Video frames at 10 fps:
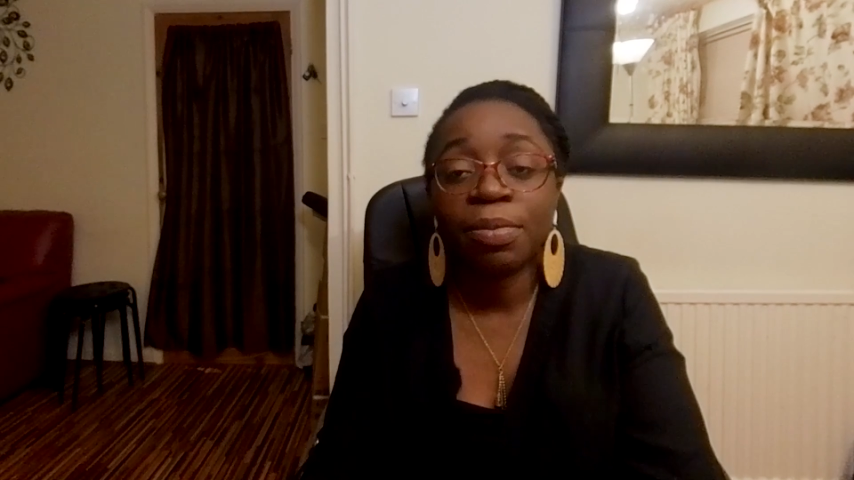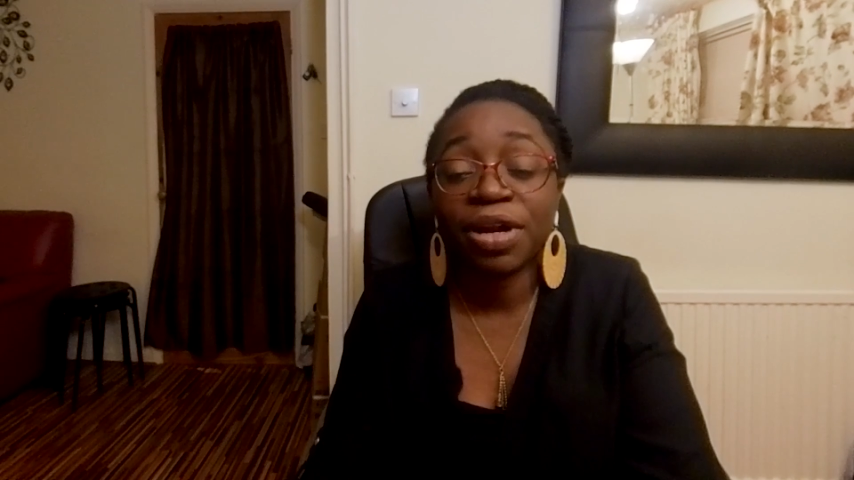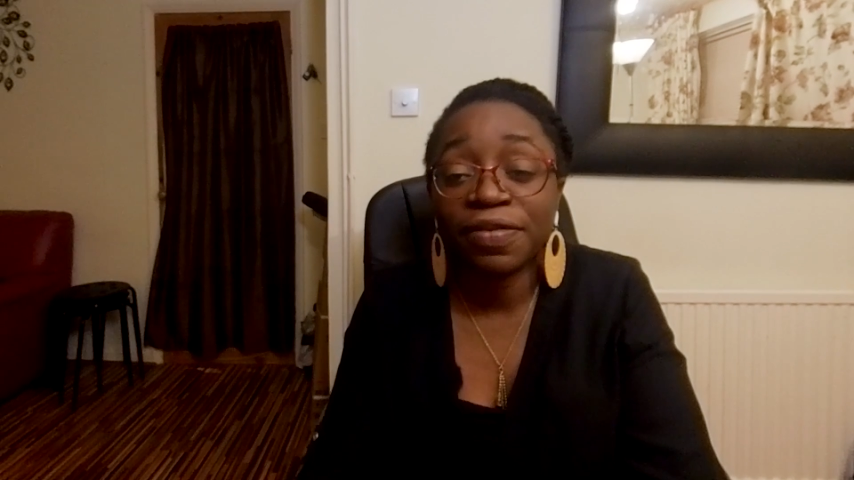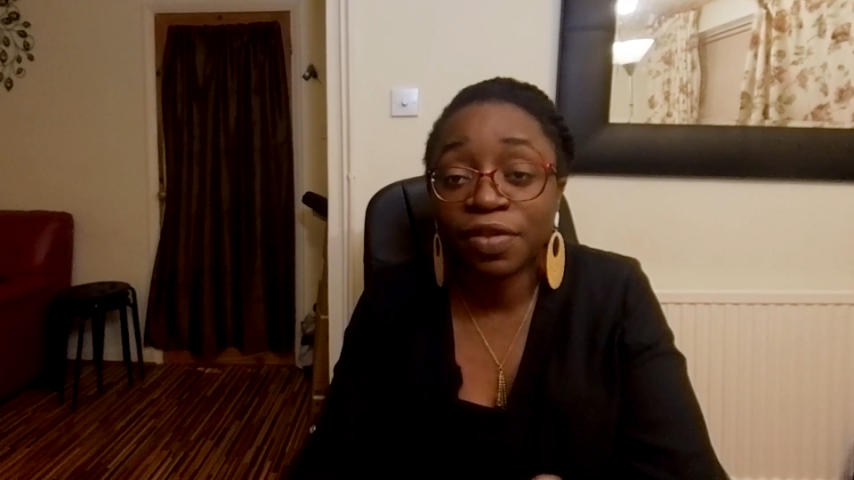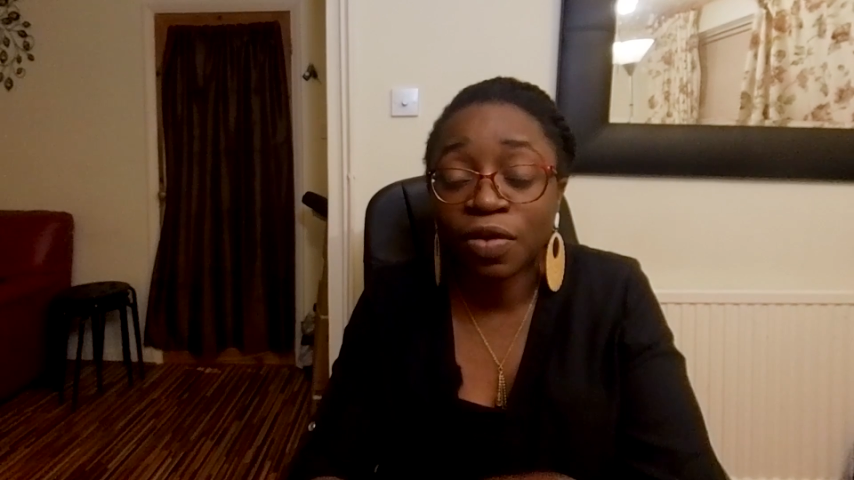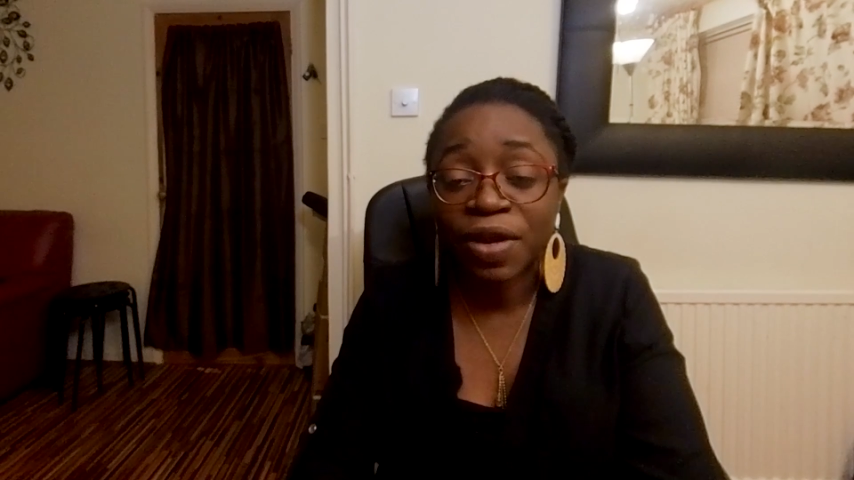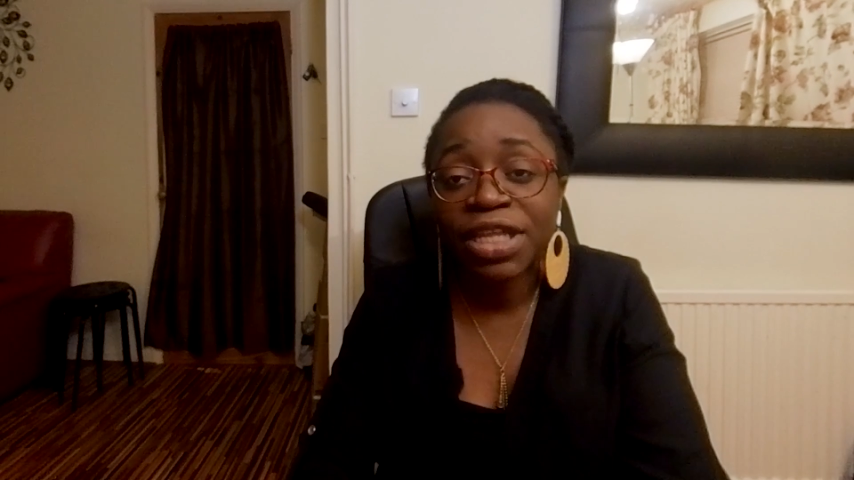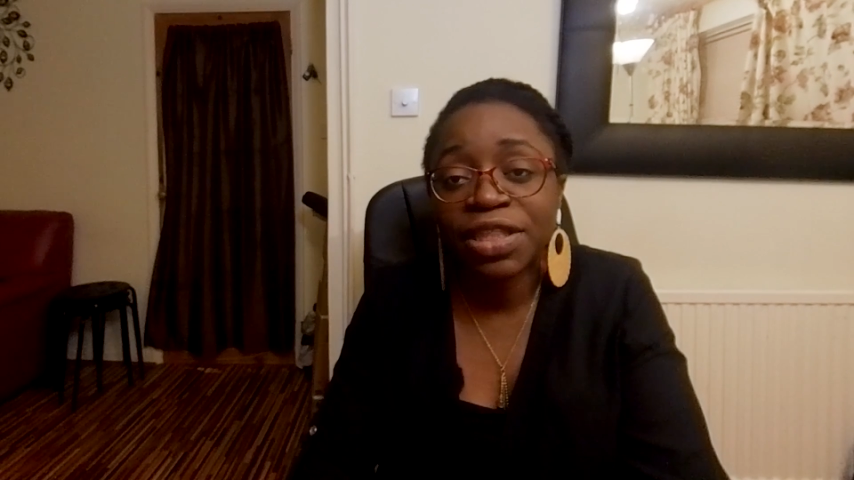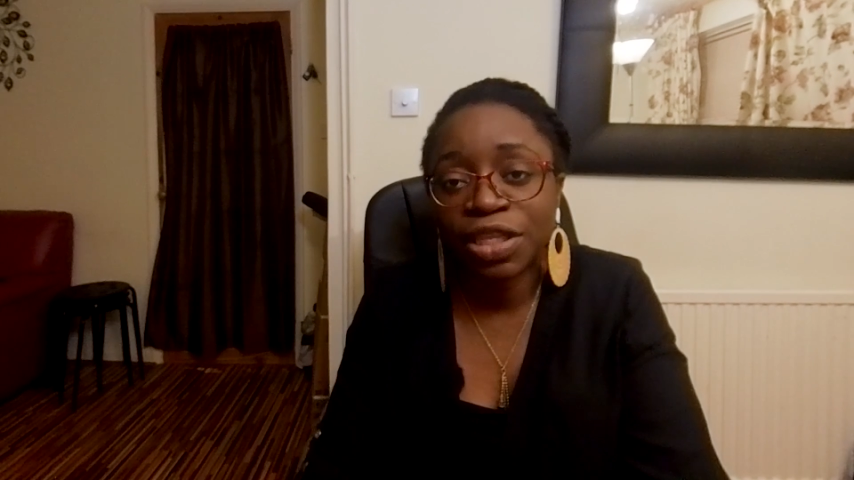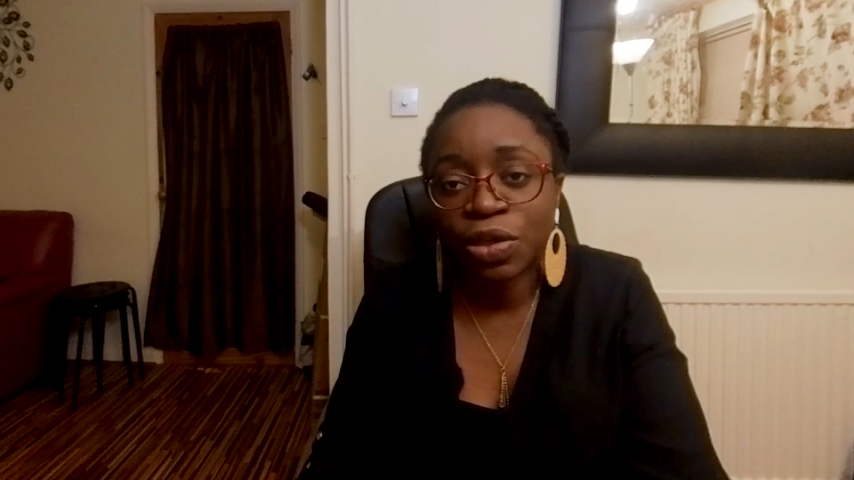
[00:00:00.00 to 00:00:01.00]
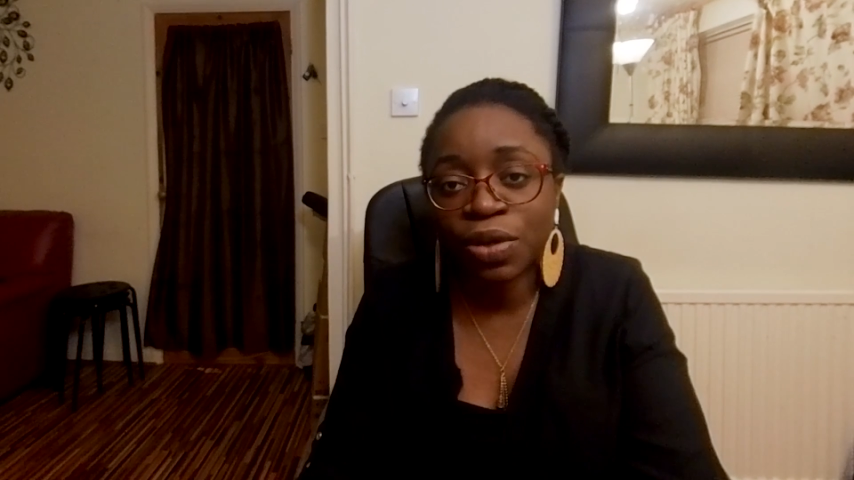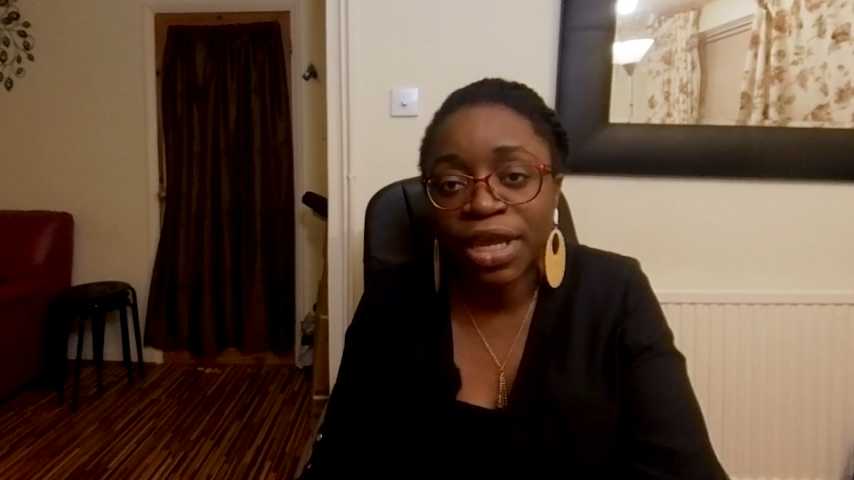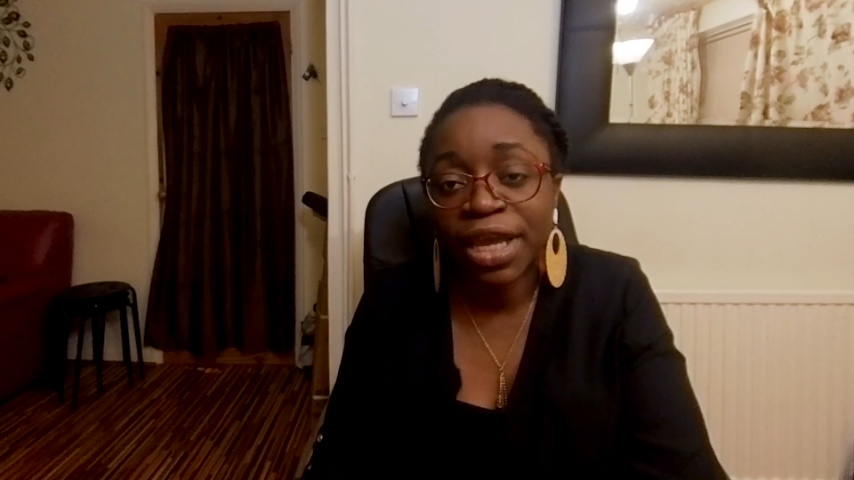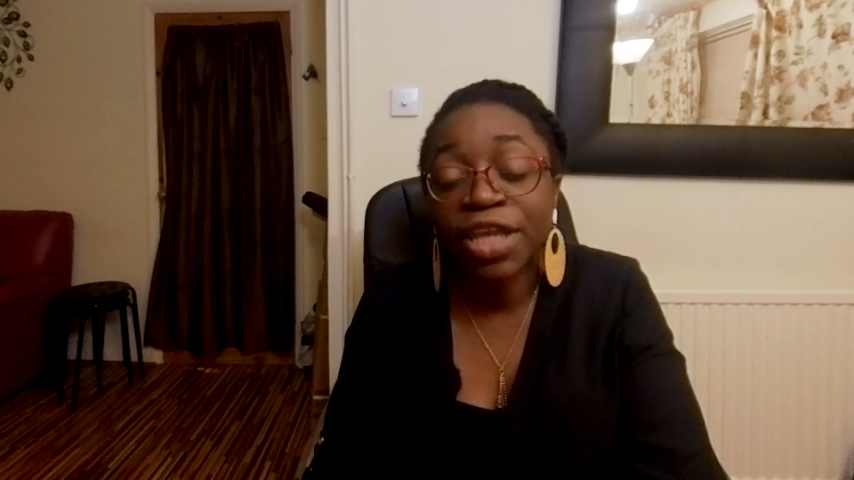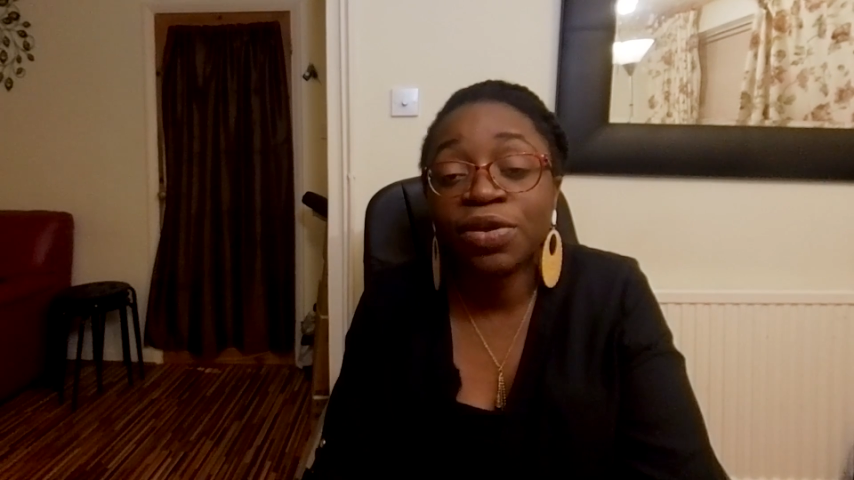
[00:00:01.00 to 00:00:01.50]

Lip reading: But if they're already in the UK,